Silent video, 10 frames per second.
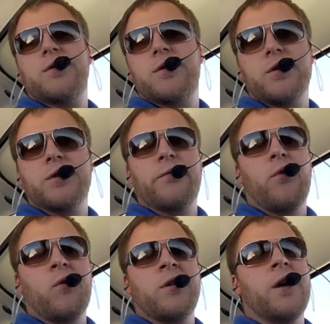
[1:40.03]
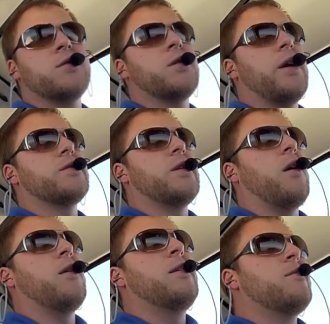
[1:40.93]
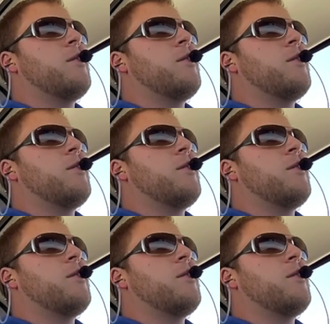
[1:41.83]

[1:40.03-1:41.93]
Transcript: a Cirrus in 49 states now.